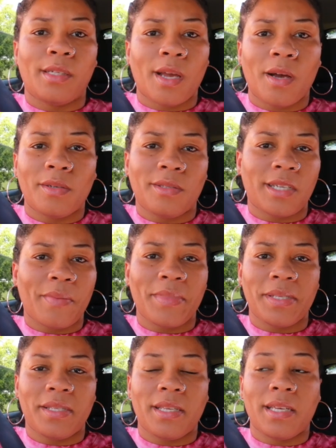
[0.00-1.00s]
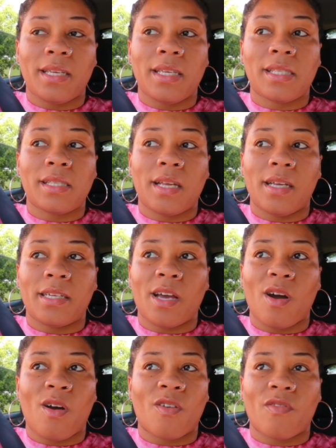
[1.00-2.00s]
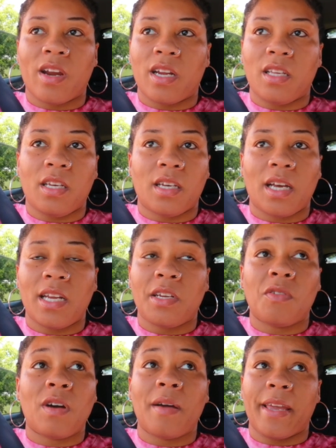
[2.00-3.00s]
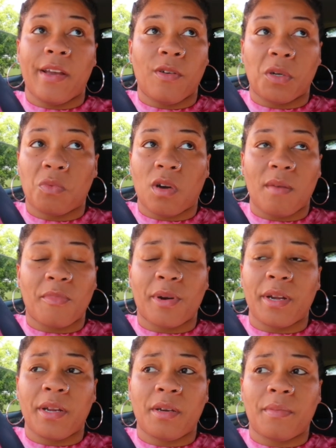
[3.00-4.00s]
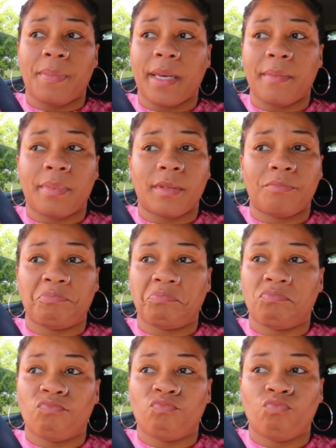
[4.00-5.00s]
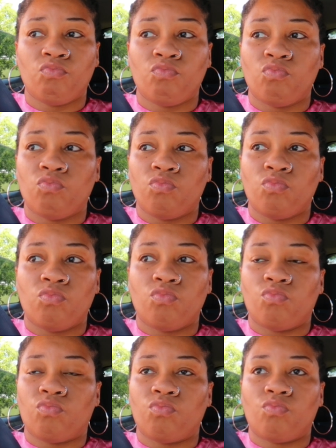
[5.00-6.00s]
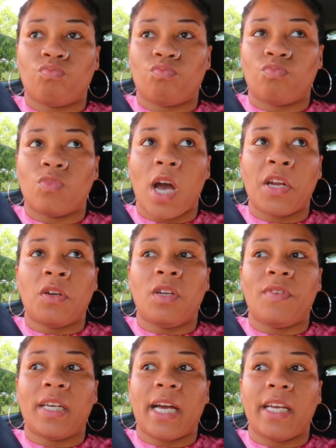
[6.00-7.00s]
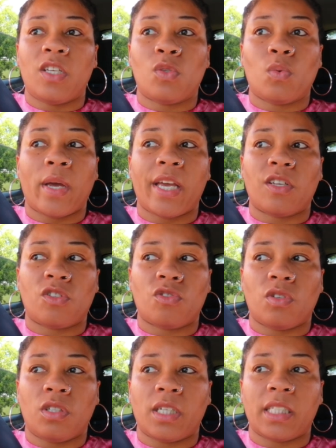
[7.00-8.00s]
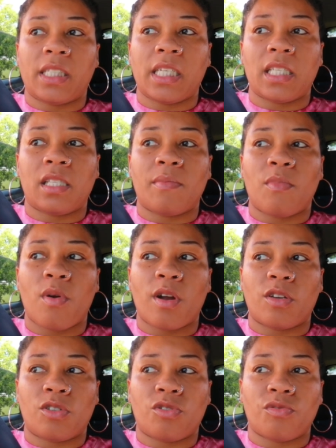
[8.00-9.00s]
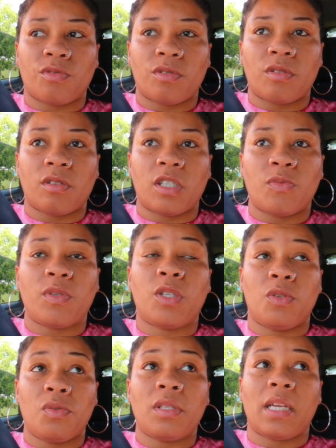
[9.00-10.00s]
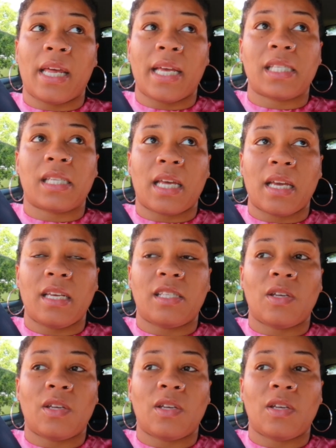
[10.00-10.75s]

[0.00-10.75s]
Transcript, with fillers: Y'all, Jameson is knocked out already. Yeah, I know I ain't going to Walmart now, baby. Mm-mm. I don't even got his wagon stroller. I think it's in Marcus' trunk because we used it last night.